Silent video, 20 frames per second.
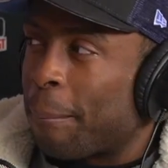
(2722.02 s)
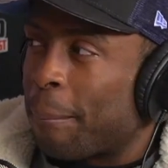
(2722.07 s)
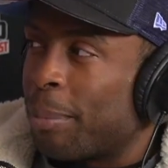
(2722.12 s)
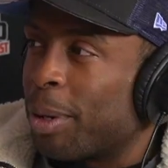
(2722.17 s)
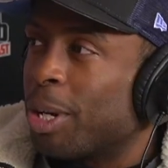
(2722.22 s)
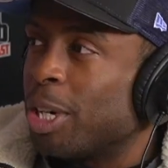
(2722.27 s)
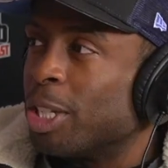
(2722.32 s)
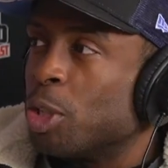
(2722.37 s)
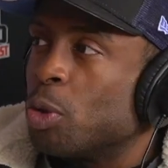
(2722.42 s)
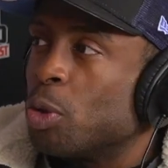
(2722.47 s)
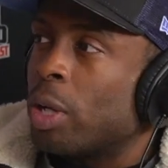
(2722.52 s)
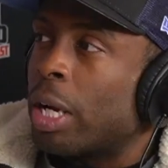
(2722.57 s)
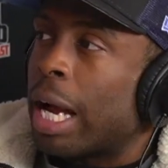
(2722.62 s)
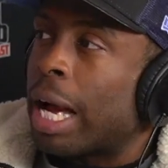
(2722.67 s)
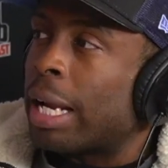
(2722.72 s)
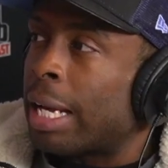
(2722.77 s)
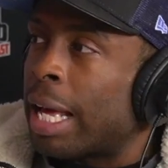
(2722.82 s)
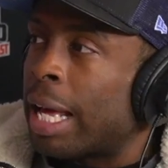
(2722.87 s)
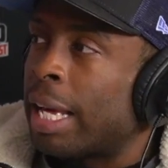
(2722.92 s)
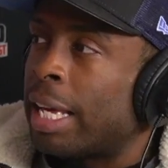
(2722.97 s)
bro, you
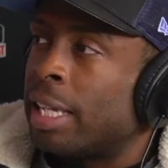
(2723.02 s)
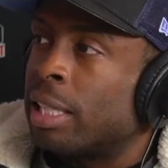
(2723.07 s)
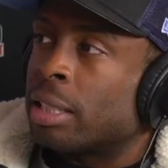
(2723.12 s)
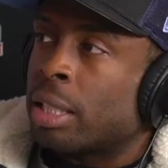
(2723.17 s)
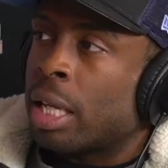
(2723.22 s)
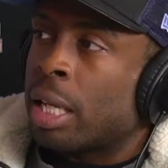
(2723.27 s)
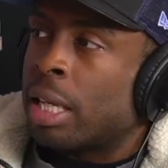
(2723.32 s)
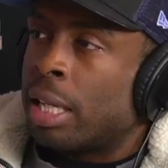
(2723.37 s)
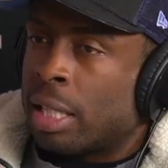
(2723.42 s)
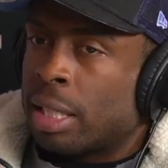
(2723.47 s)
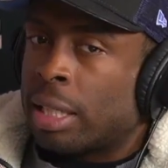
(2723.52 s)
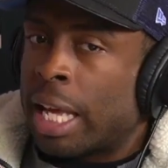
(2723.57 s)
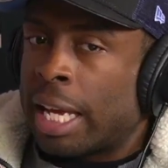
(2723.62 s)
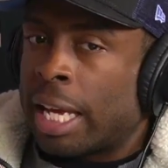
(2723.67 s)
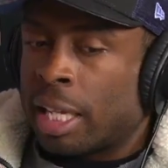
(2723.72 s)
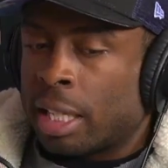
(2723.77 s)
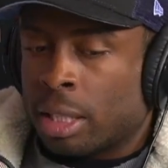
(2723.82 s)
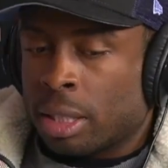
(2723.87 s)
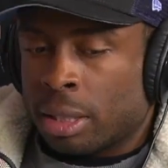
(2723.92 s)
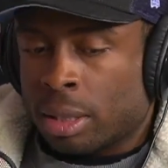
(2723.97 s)
got like
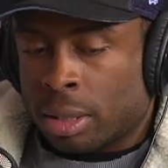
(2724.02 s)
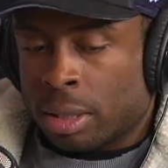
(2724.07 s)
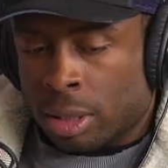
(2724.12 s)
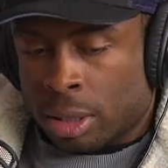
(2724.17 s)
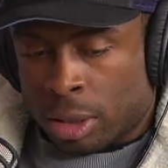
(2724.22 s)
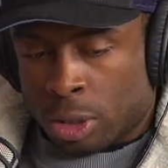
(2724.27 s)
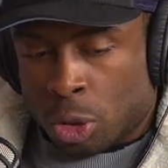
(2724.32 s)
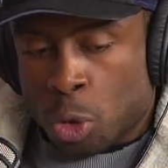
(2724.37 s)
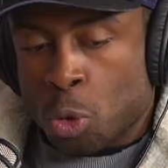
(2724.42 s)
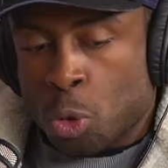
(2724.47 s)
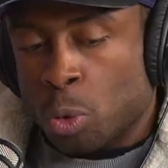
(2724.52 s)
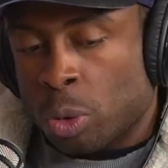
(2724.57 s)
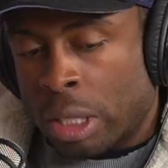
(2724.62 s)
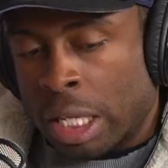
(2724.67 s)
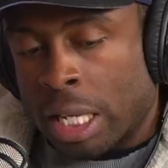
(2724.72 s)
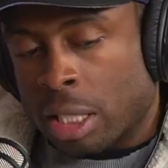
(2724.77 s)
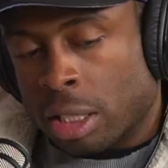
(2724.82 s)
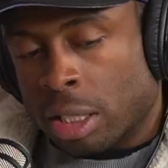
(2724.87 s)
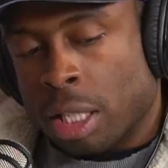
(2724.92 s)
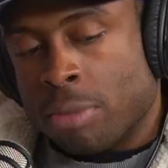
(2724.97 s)
like two
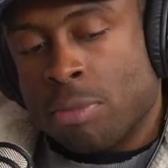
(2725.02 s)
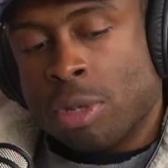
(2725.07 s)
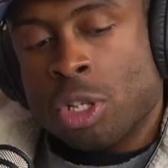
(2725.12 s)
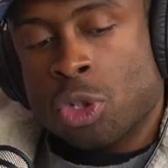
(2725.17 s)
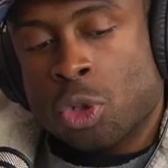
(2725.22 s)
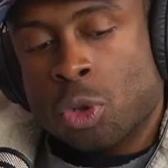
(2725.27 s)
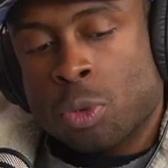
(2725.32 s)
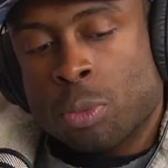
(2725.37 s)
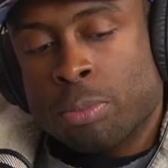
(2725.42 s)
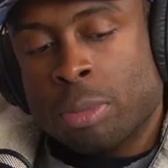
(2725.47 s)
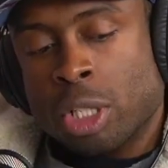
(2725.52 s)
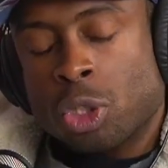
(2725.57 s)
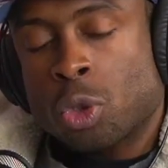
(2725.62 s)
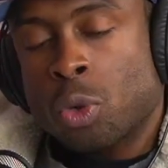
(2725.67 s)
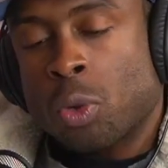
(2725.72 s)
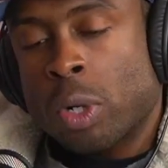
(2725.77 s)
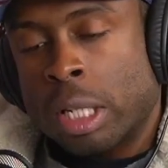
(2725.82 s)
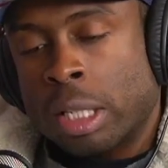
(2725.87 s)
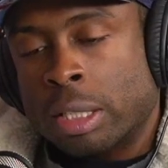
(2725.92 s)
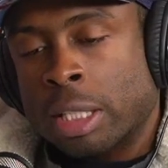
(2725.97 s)
things can be
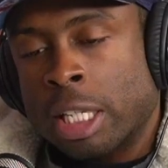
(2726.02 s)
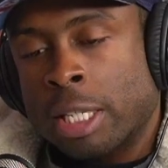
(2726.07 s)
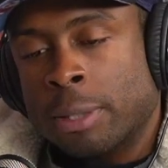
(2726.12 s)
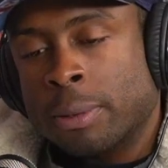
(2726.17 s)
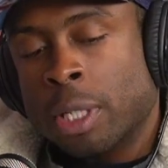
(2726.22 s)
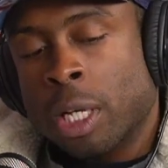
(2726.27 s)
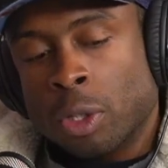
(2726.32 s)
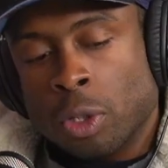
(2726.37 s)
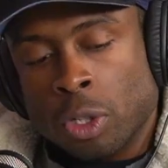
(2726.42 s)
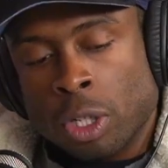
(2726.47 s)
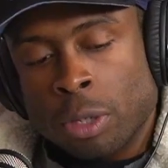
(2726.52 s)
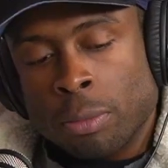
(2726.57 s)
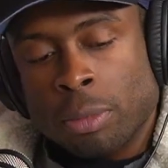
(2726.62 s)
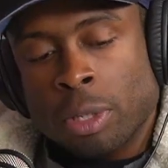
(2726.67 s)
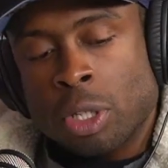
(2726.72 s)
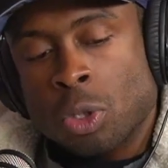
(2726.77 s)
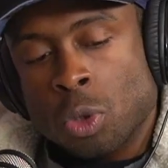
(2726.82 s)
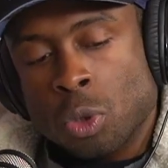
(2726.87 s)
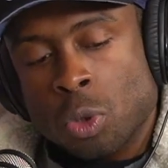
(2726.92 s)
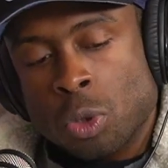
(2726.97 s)
true at the same time. You can
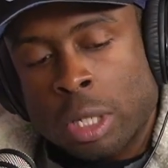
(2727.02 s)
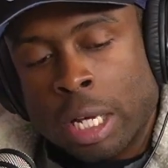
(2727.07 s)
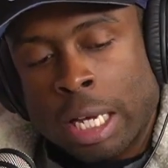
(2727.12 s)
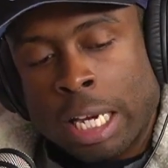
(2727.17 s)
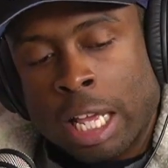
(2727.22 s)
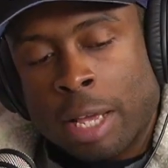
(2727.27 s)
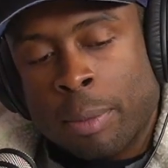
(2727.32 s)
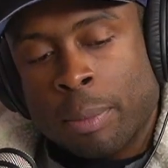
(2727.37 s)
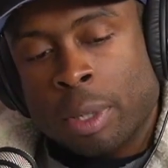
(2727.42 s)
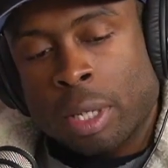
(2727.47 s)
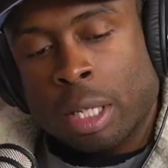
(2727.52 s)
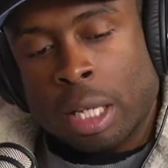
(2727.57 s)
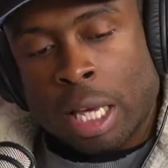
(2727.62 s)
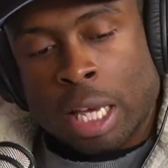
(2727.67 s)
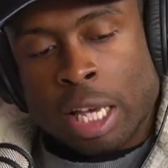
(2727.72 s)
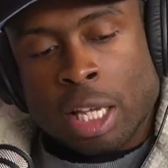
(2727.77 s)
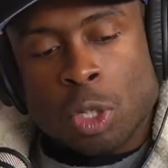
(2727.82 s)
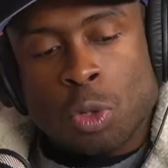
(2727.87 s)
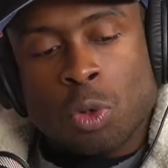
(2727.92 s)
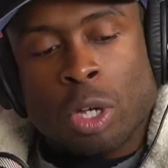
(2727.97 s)
be Dude Dynamik
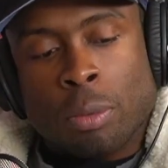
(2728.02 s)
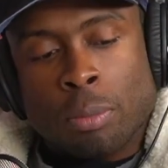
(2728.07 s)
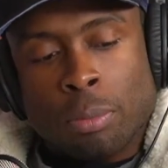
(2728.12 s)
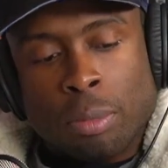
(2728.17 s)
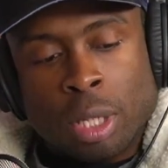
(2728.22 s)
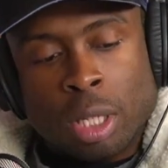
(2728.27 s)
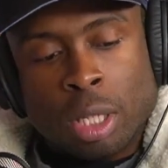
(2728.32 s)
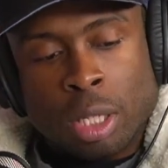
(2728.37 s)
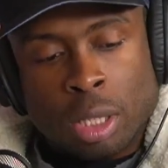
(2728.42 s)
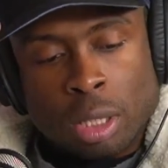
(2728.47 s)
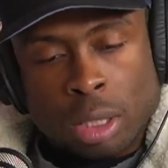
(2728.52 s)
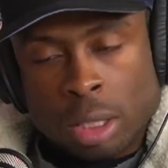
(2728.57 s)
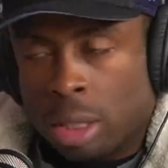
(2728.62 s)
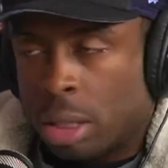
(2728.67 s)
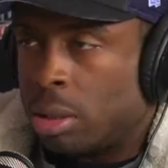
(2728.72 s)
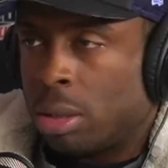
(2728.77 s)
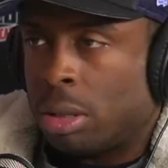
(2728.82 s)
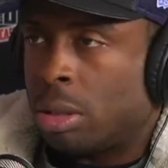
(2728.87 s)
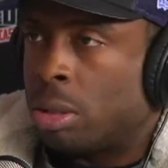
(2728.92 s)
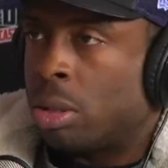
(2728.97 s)
and you can be
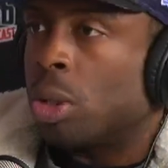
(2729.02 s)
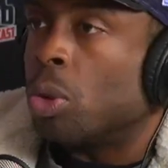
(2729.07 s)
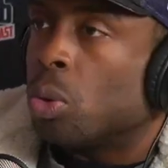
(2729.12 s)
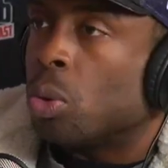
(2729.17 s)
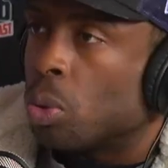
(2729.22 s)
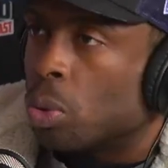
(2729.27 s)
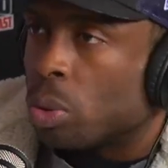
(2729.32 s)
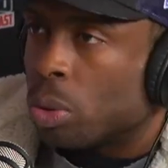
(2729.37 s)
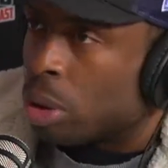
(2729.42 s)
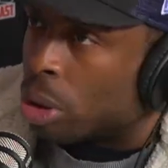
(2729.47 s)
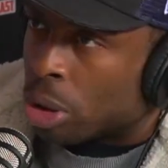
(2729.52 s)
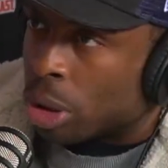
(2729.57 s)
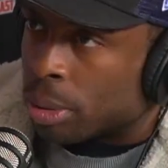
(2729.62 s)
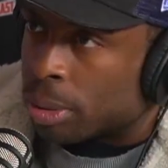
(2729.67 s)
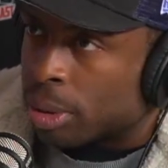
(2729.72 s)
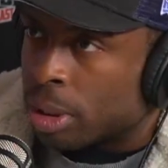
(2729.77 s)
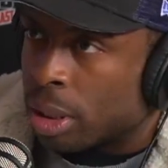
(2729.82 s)
Dude. You know what I'm saying?